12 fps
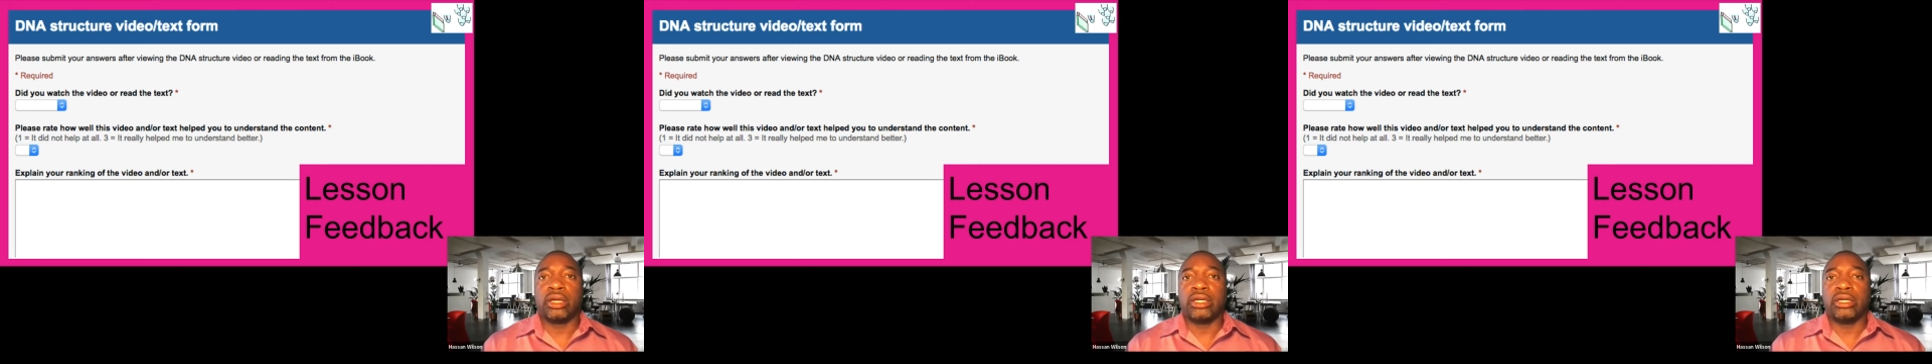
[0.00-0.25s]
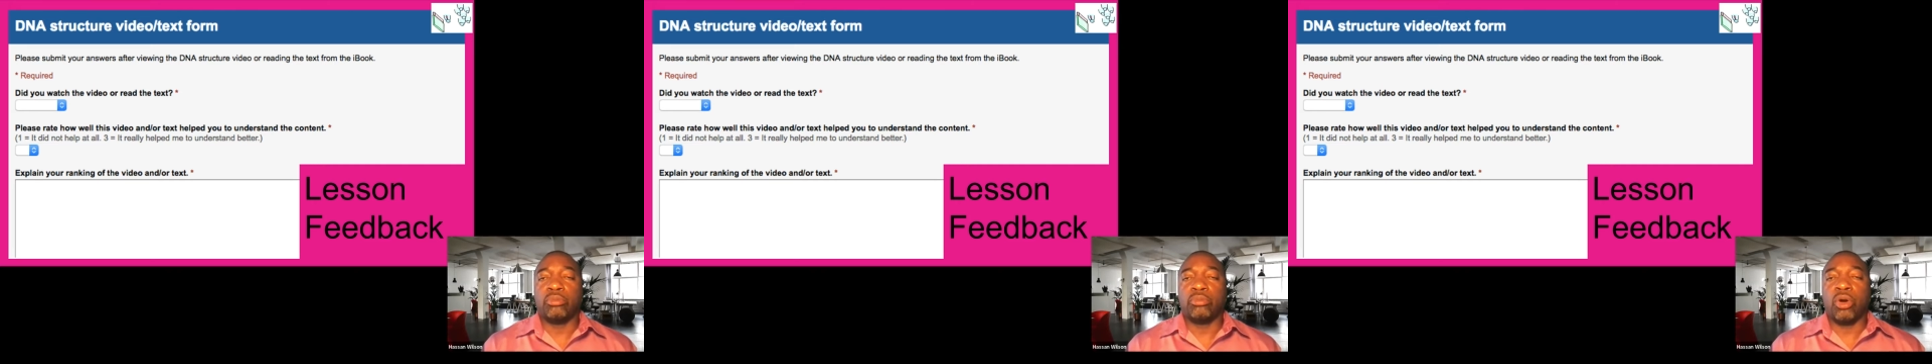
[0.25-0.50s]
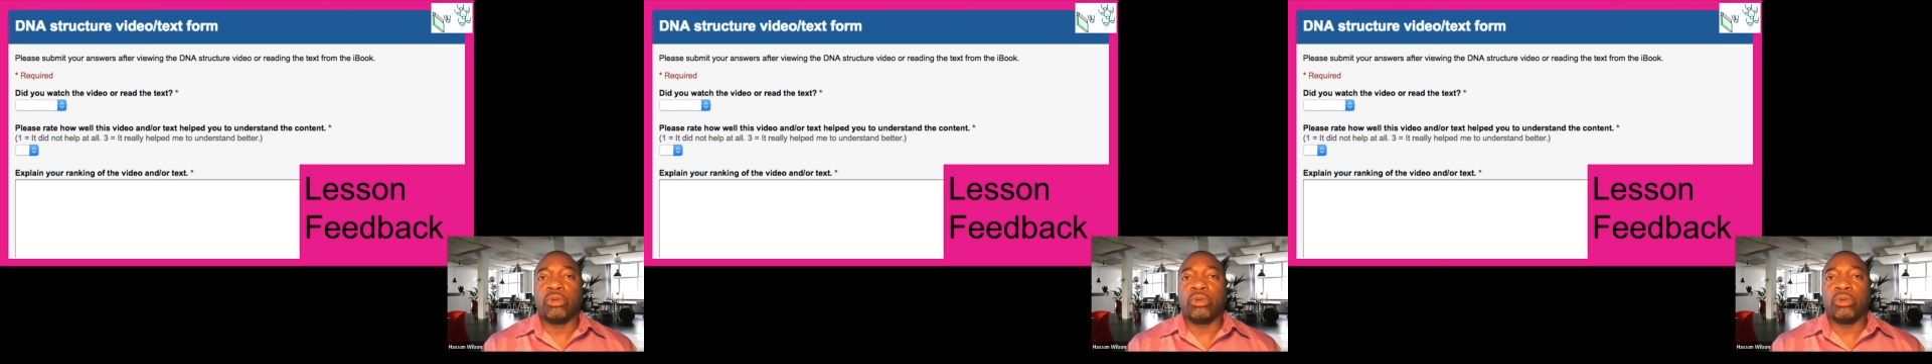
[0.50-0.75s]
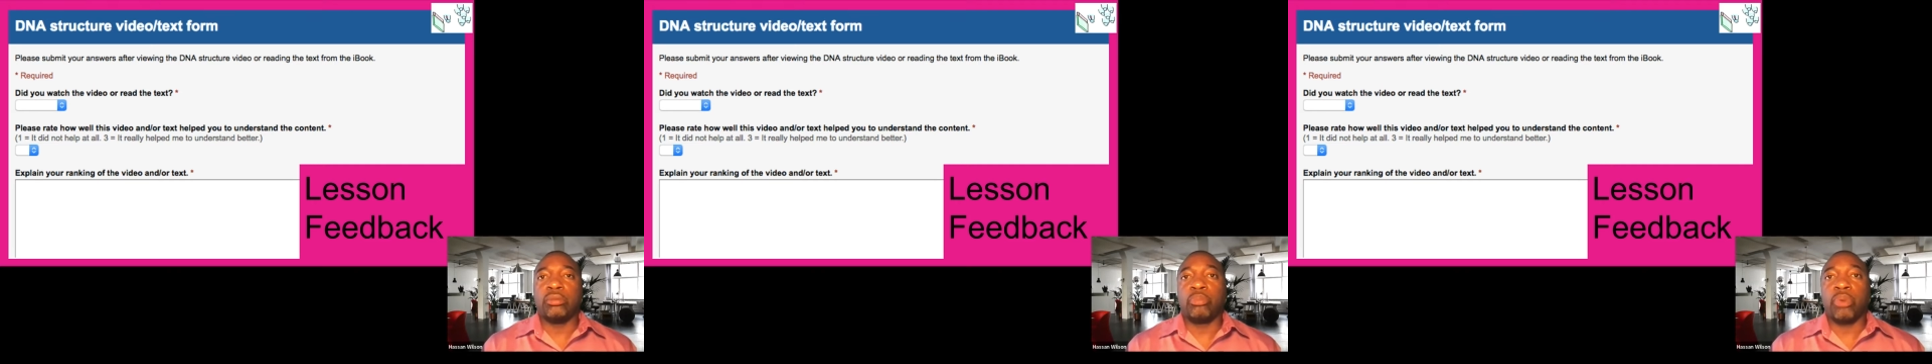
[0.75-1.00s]
in the
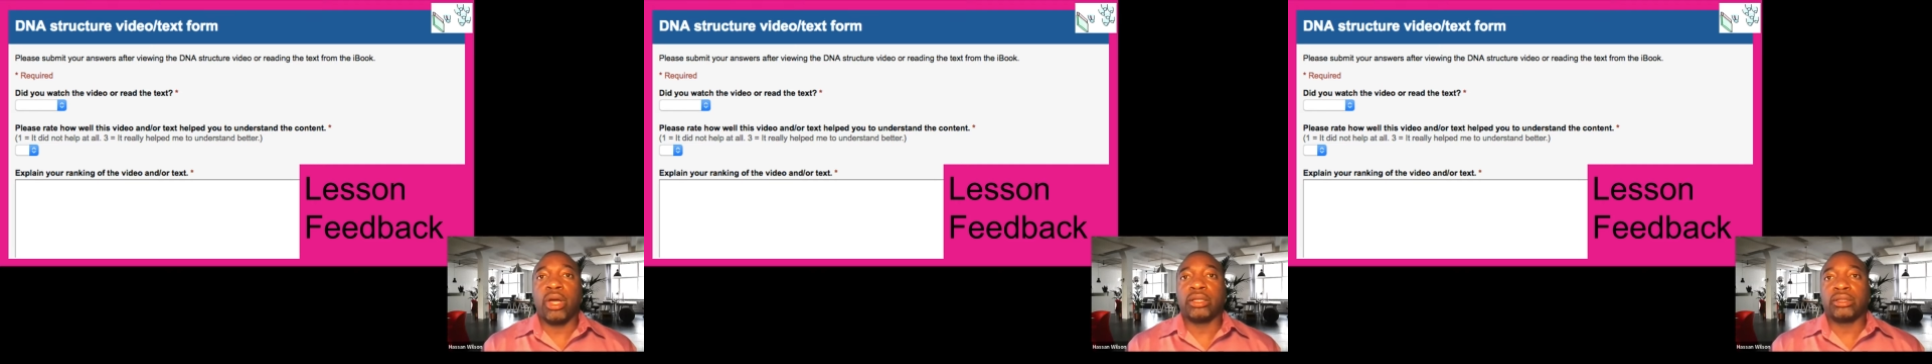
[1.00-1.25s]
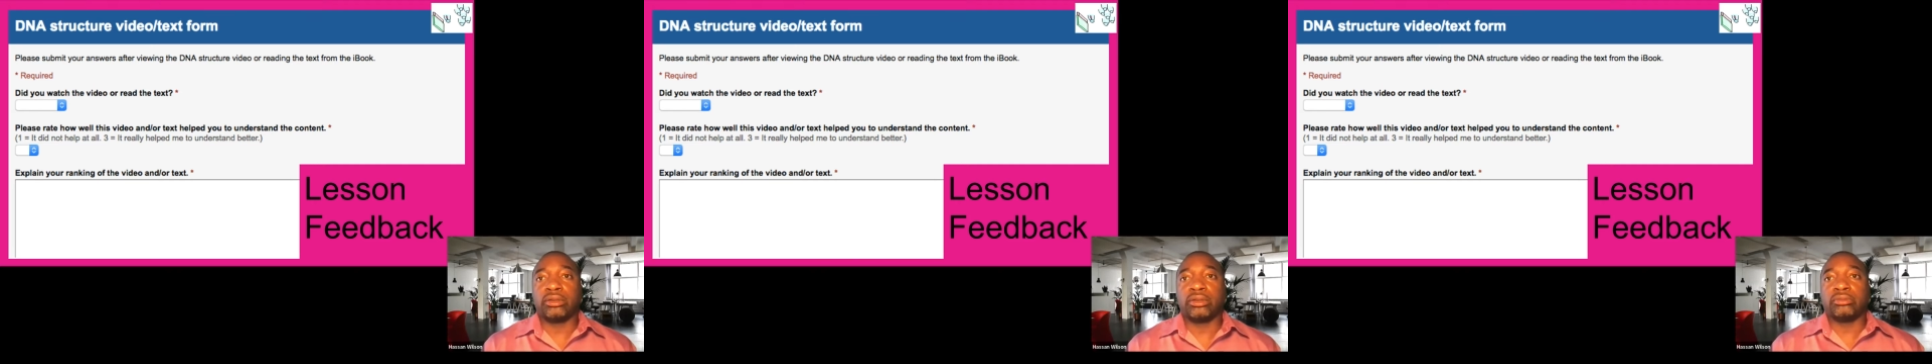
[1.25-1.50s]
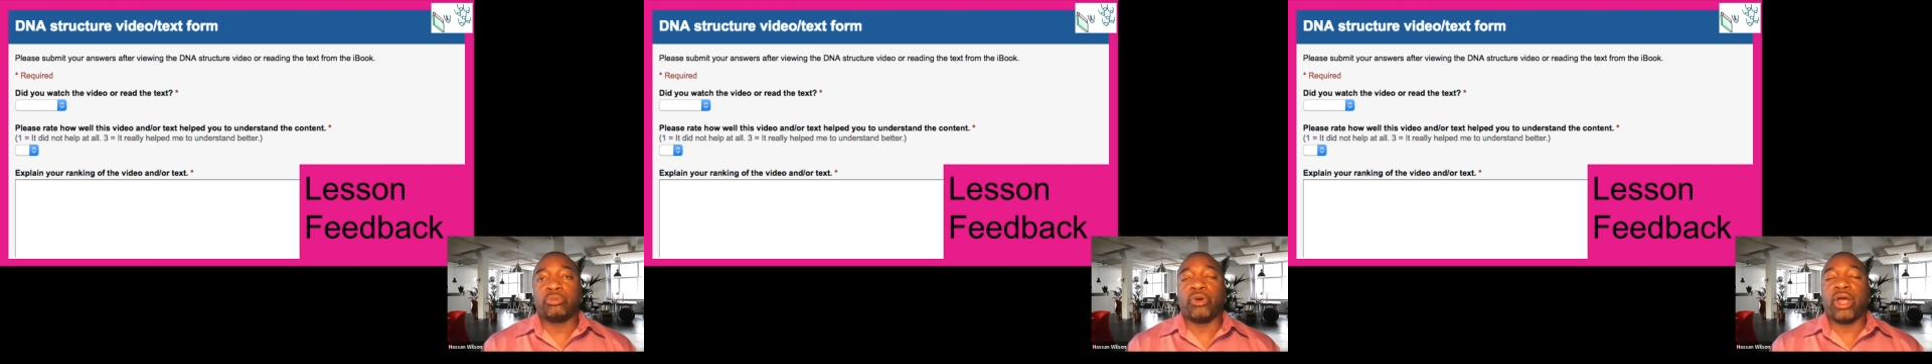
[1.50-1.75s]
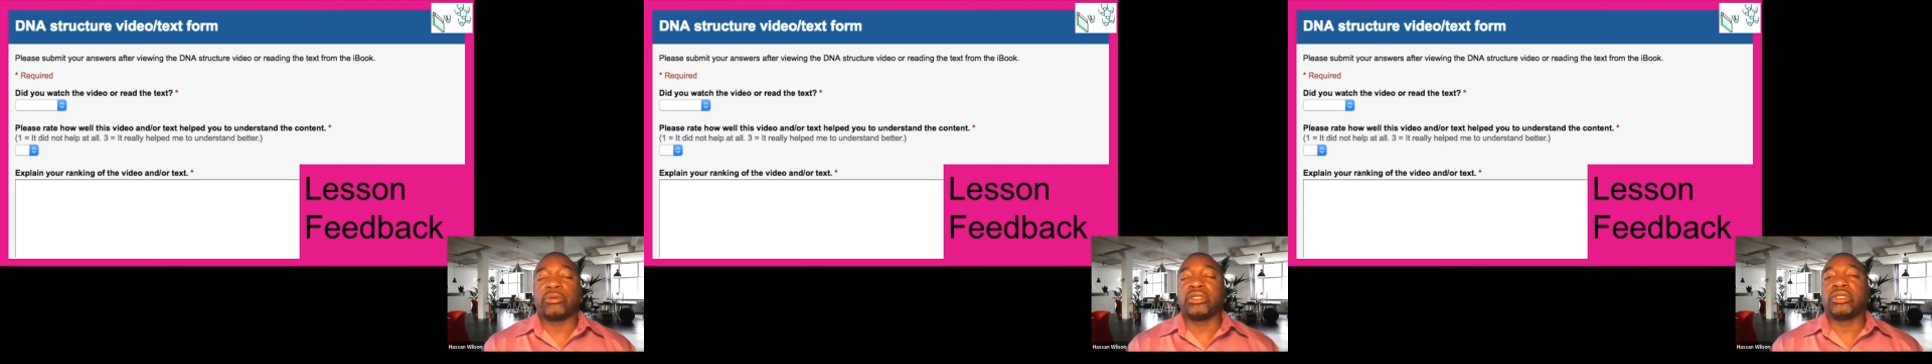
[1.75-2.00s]
moment, but
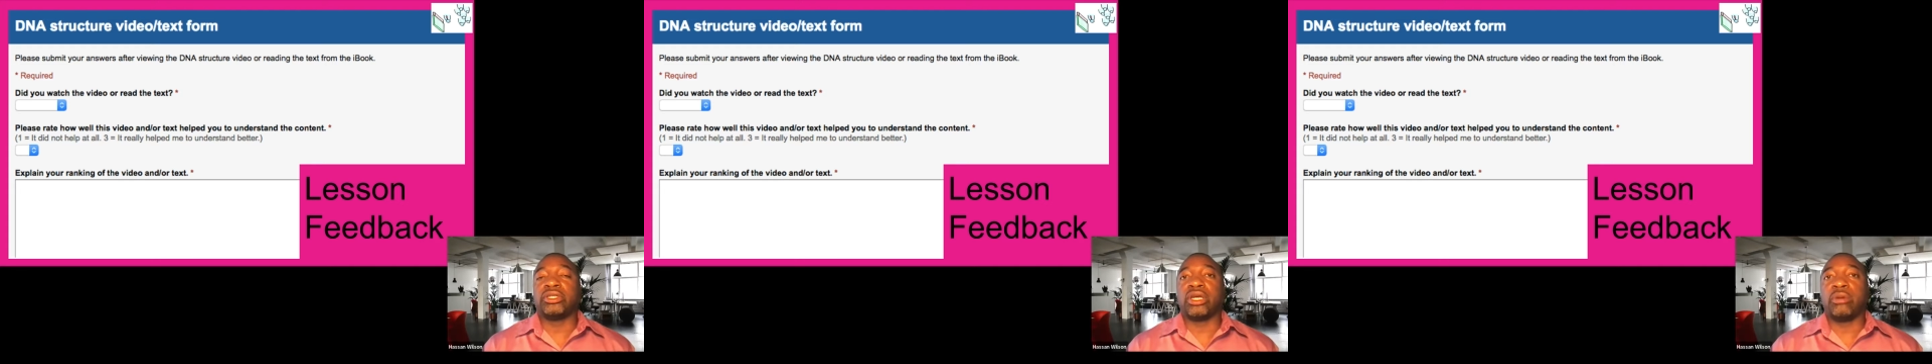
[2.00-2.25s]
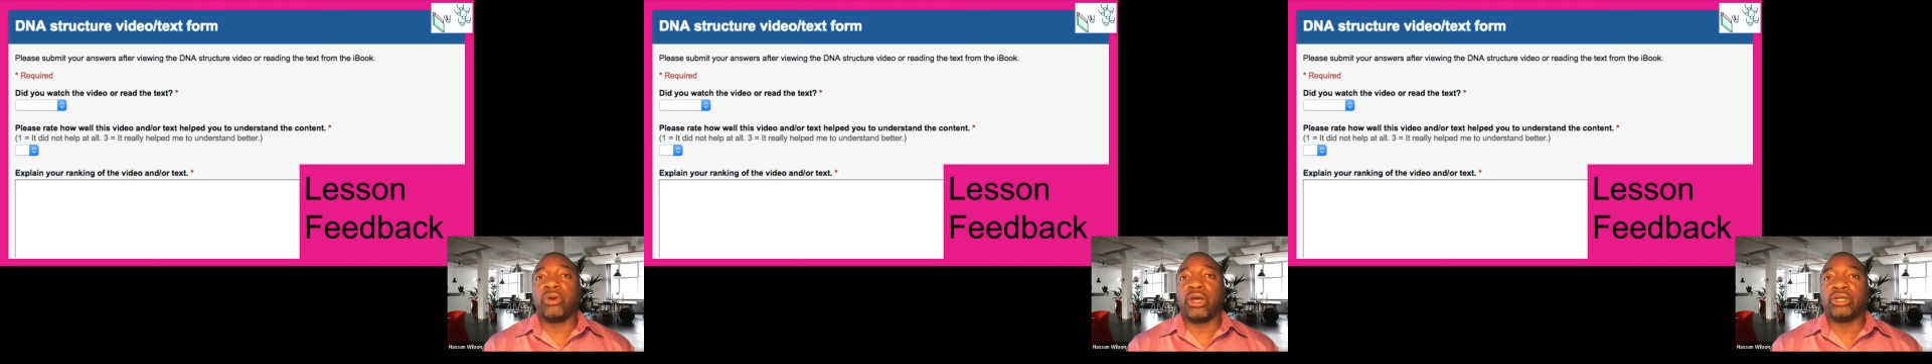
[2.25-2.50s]
perhaps in the summer,